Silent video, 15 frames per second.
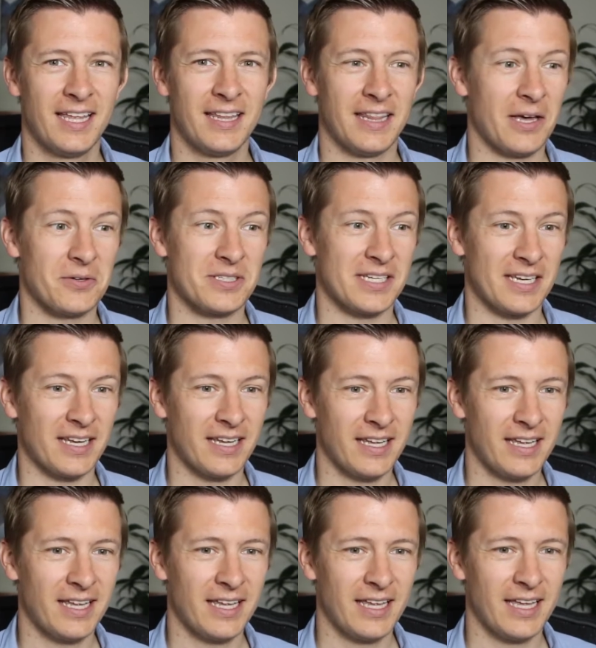That was it.
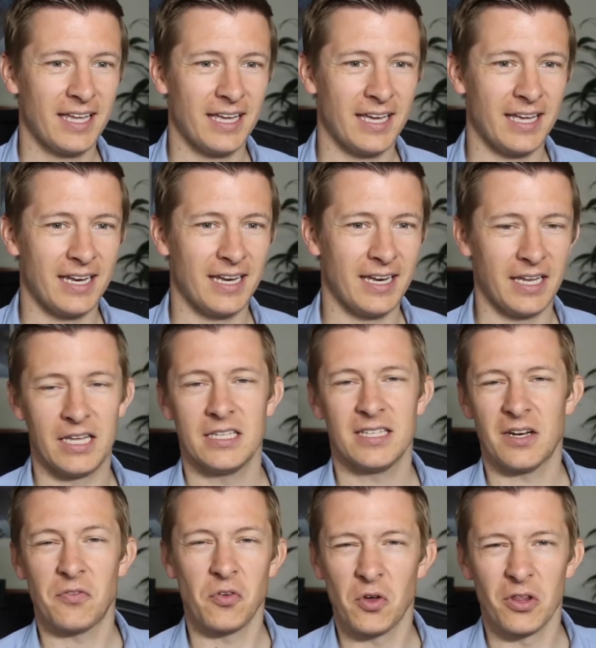And he
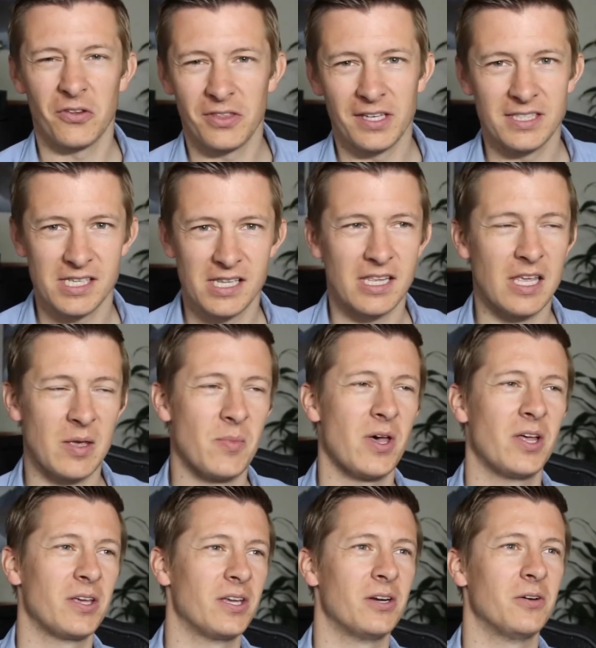said a few other things in the
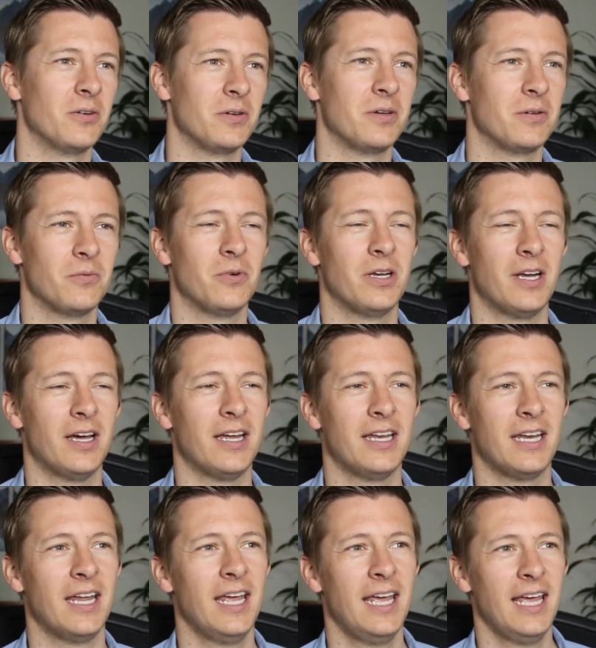email, you know, and whatnot.
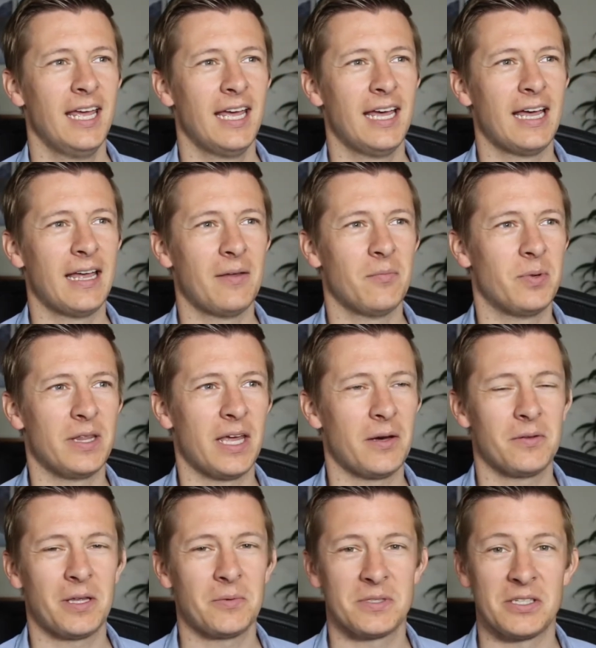And, but
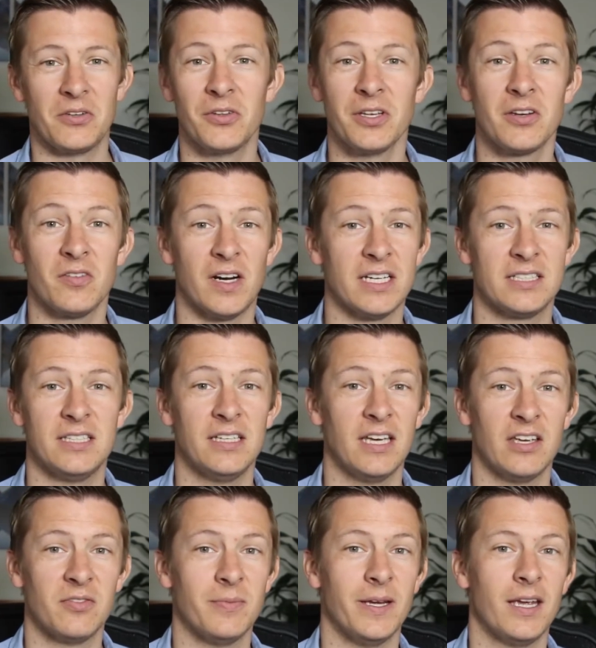that was the only advice he
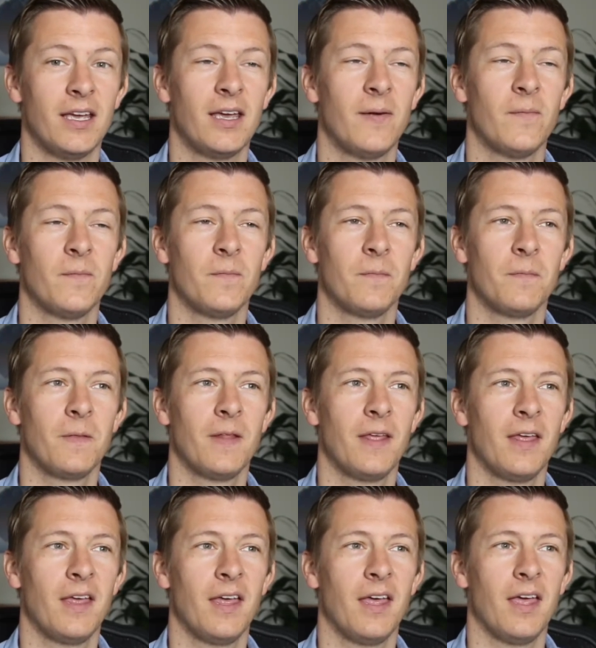gave me.
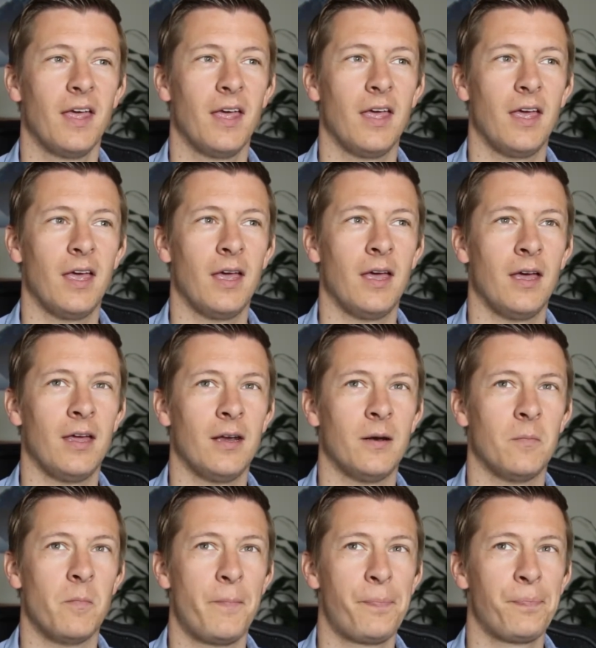
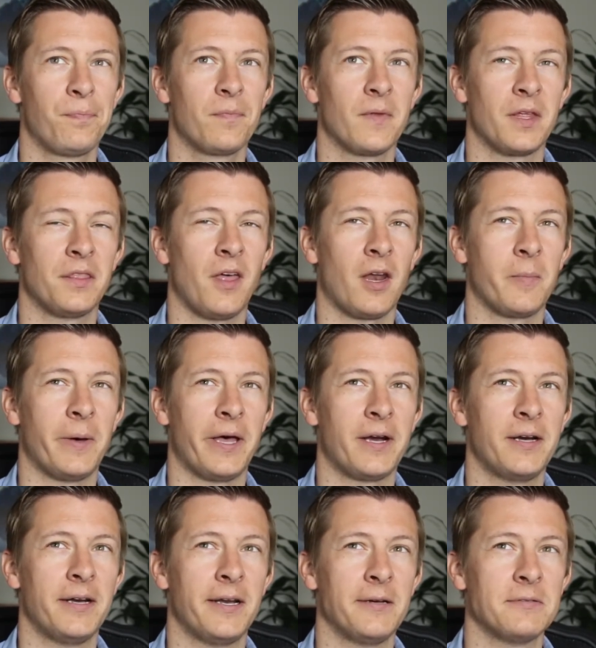And I thought about
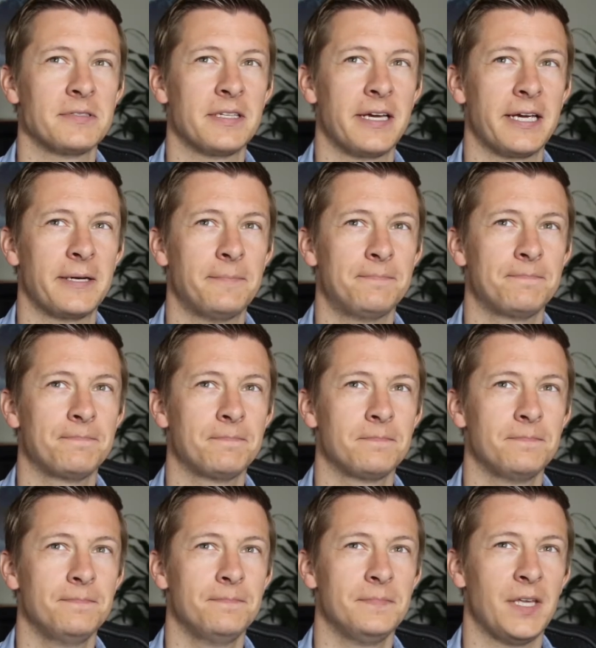it, and I was like,
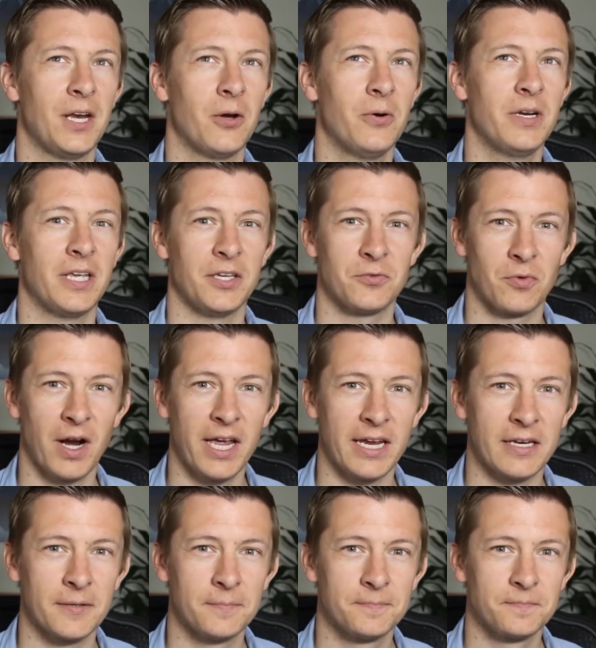you know what? He's right.